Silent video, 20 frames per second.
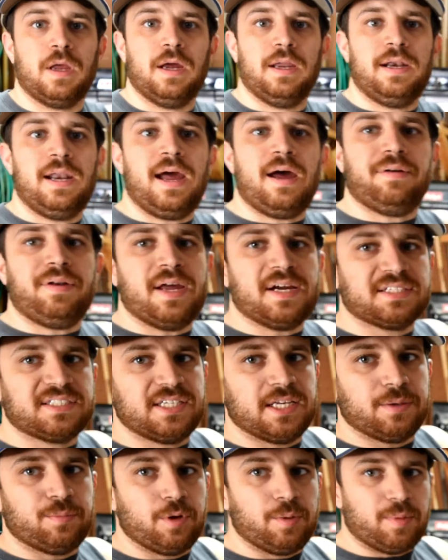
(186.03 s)
Now next
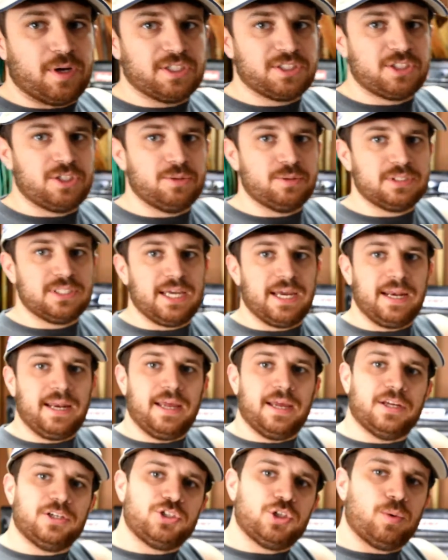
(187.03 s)
thing we must do is get
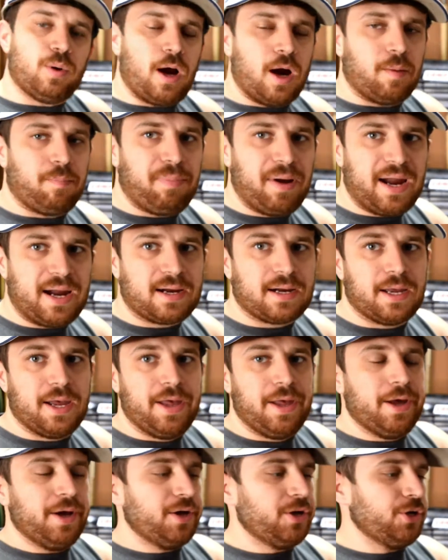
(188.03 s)
into our pack
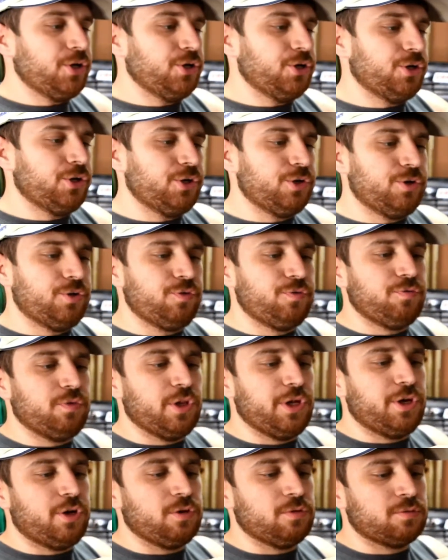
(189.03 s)
of
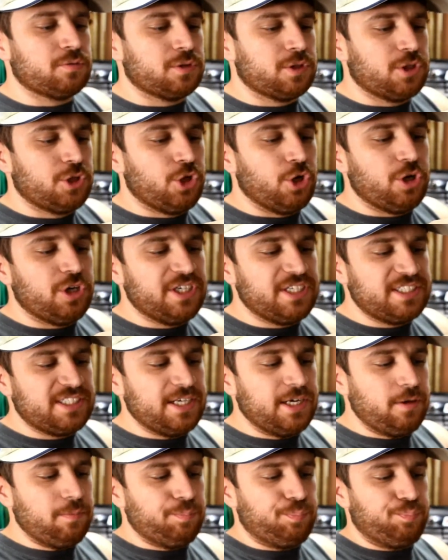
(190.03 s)
little goodies
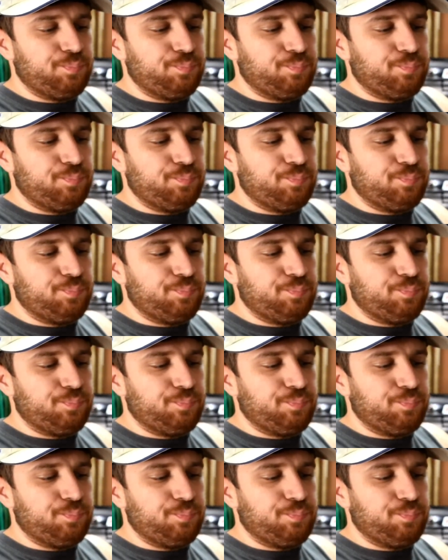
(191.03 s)
here.